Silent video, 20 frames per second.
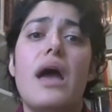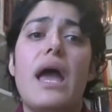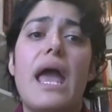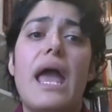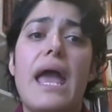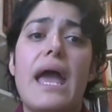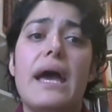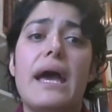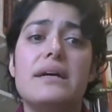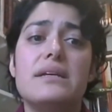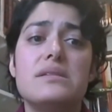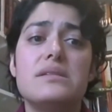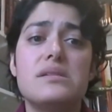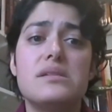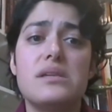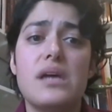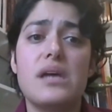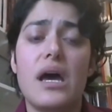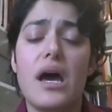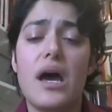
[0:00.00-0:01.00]

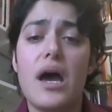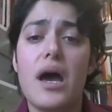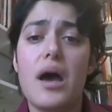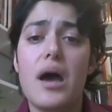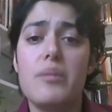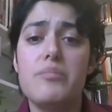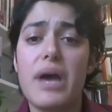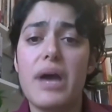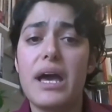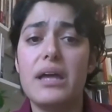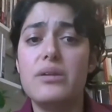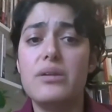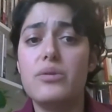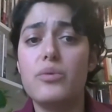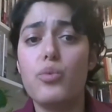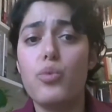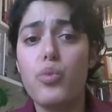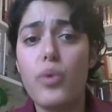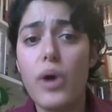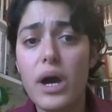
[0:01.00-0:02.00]
And
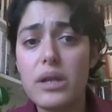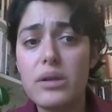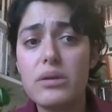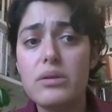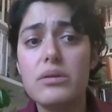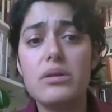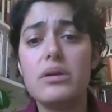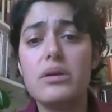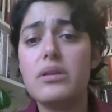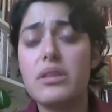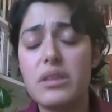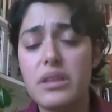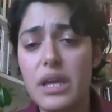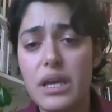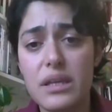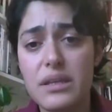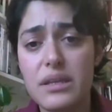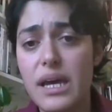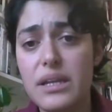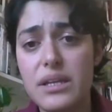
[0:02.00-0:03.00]
one
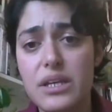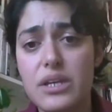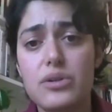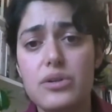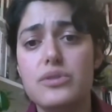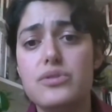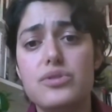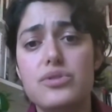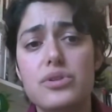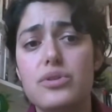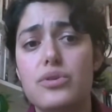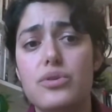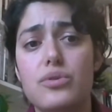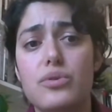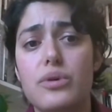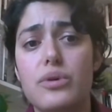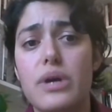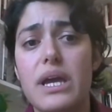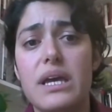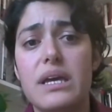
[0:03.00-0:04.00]
thing that he could
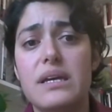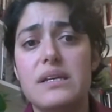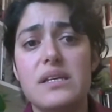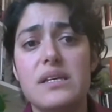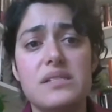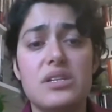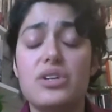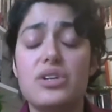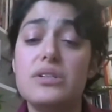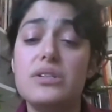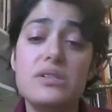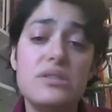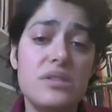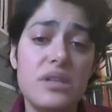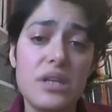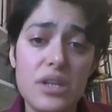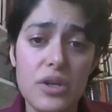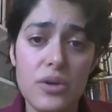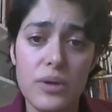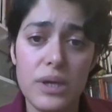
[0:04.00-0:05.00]
do is
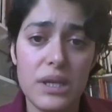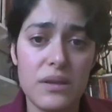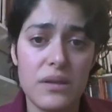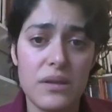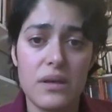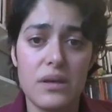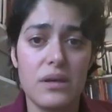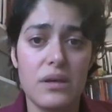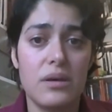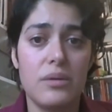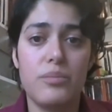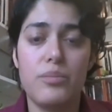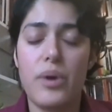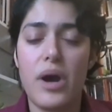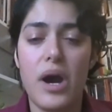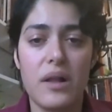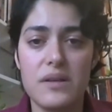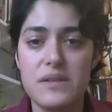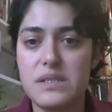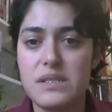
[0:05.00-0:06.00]
continuing the
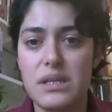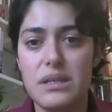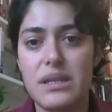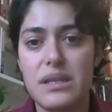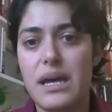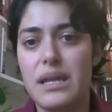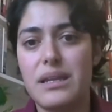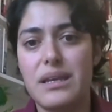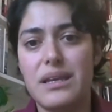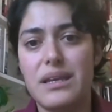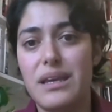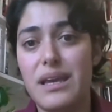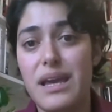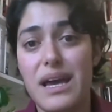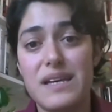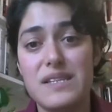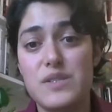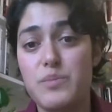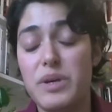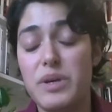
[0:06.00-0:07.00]
policy that he
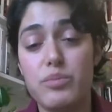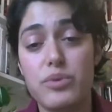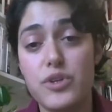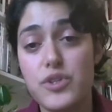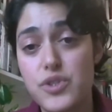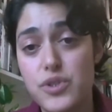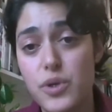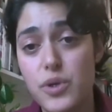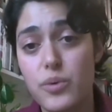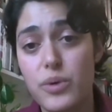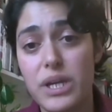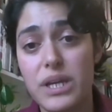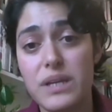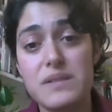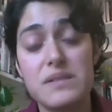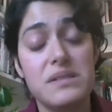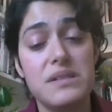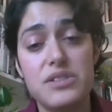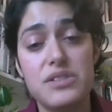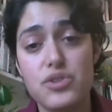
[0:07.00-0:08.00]
has been pursuing
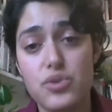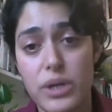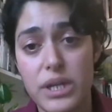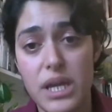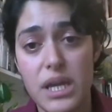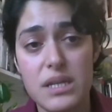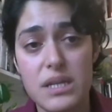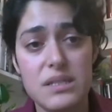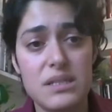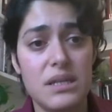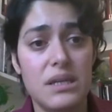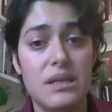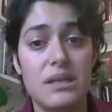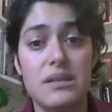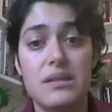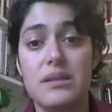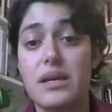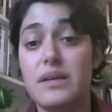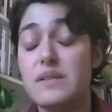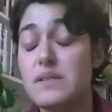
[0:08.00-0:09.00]
since
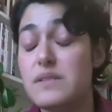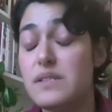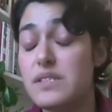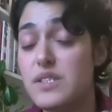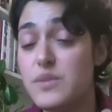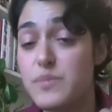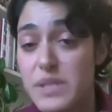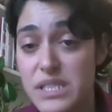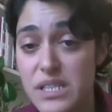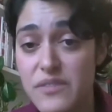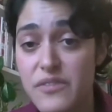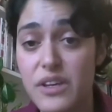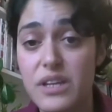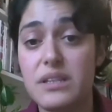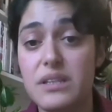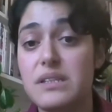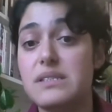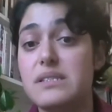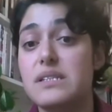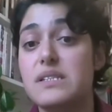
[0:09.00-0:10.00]
2018,
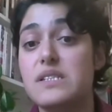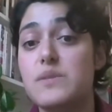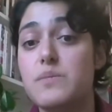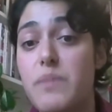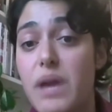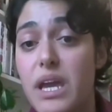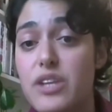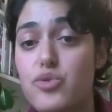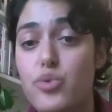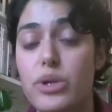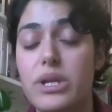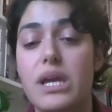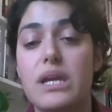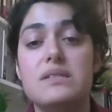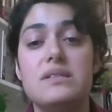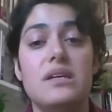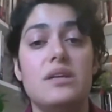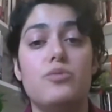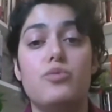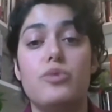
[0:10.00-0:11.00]
specifically since May
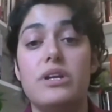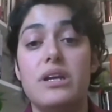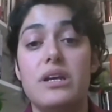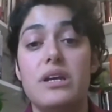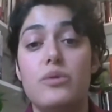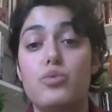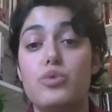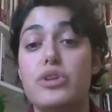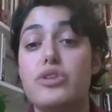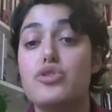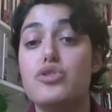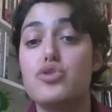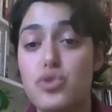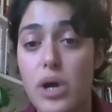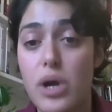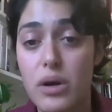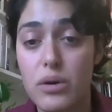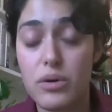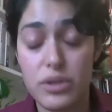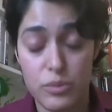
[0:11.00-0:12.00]
2018, when he
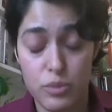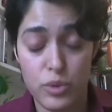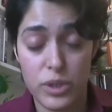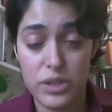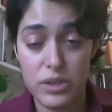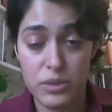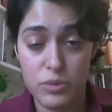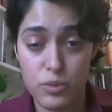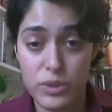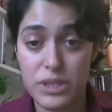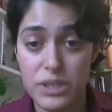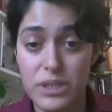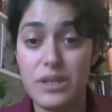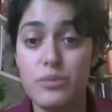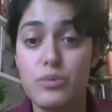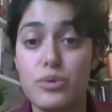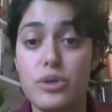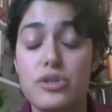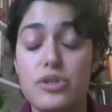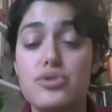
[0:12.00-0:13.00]

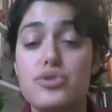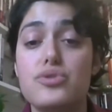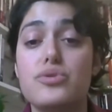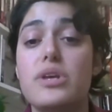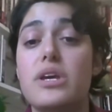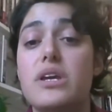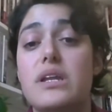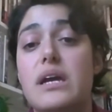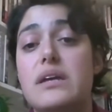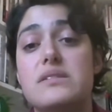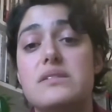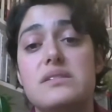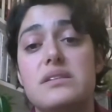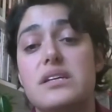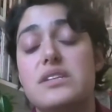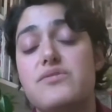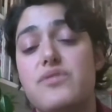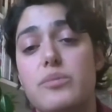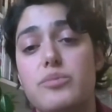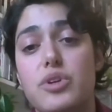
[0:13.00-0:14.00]
withdrew the United
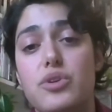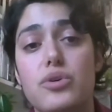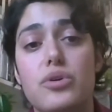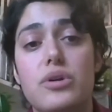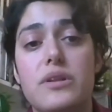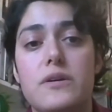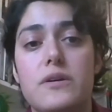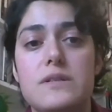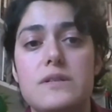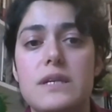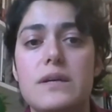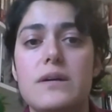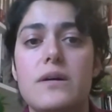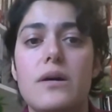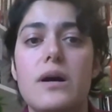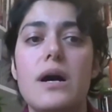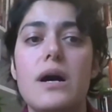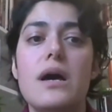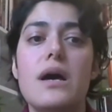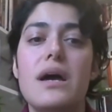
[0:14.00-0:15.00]
States from the nuclear
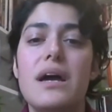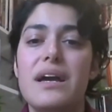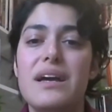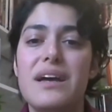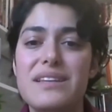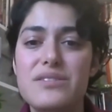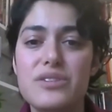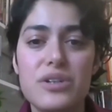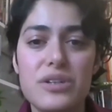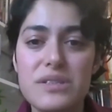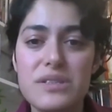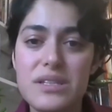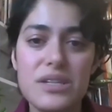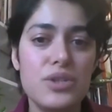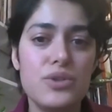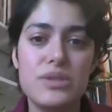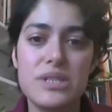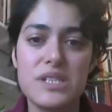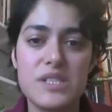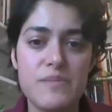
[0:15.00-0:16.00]
deal, and to
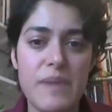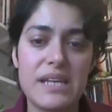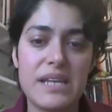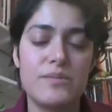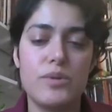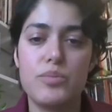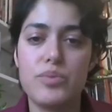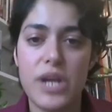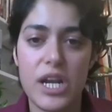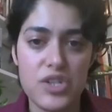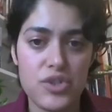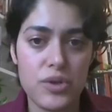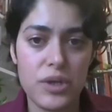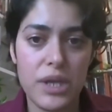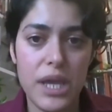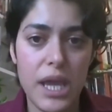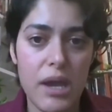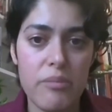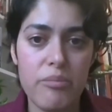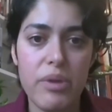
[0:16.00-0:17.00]
continue this maximum pressure
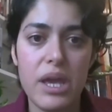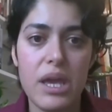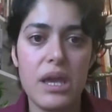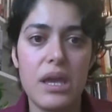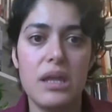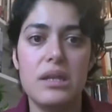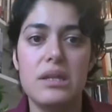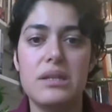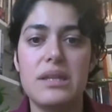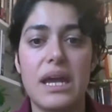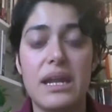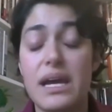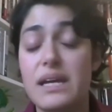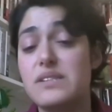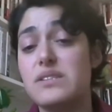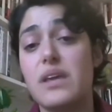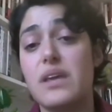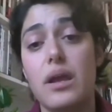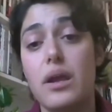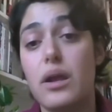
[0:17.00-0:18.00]
campaign that
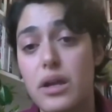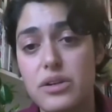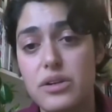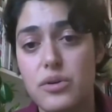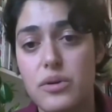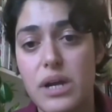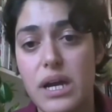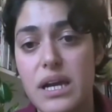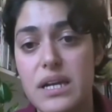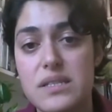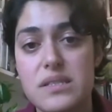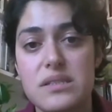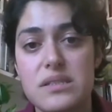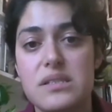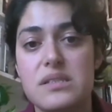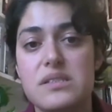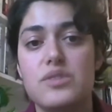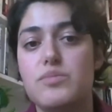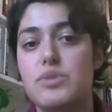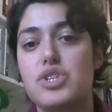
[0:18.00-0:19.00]
has characterized
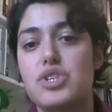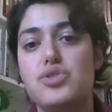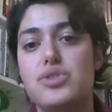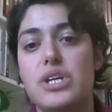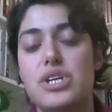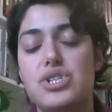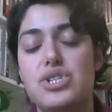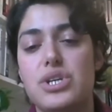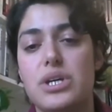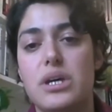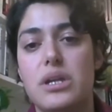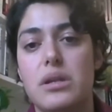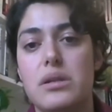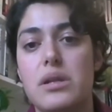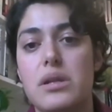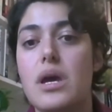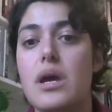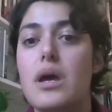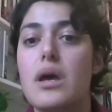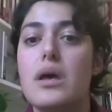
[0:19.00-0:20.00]
his administration's
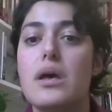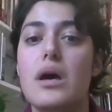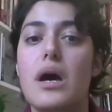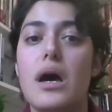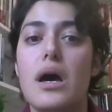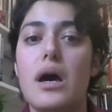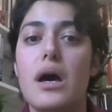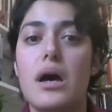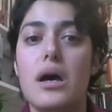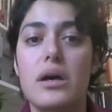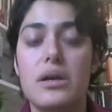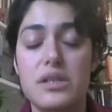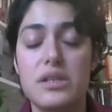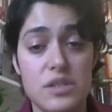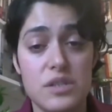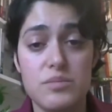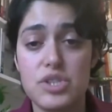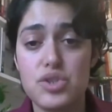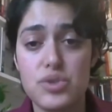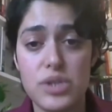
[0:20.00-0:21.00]

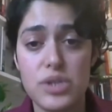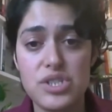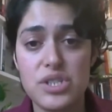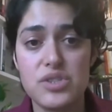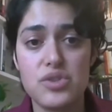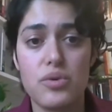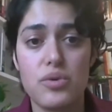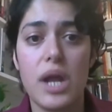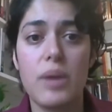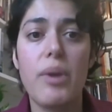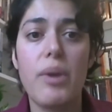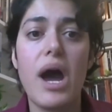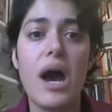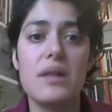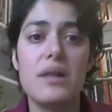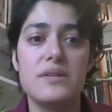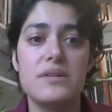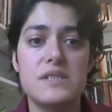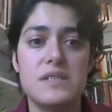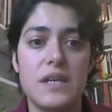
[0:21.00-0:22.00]
Iran
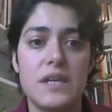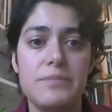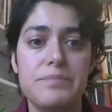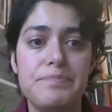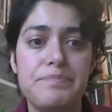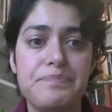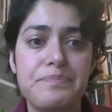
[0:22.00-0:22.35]
policy.